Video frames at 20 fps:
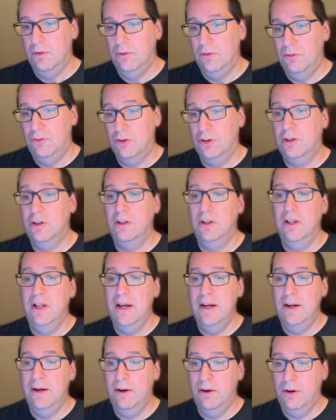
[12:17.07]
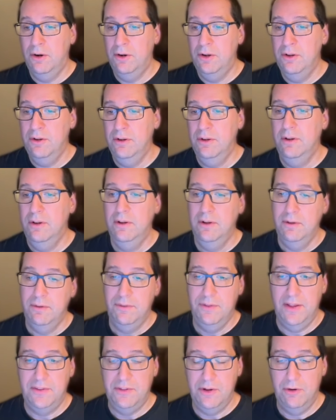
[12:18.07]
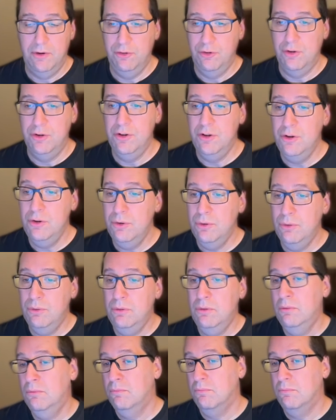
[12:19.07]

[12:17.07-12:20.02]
declared that there is a new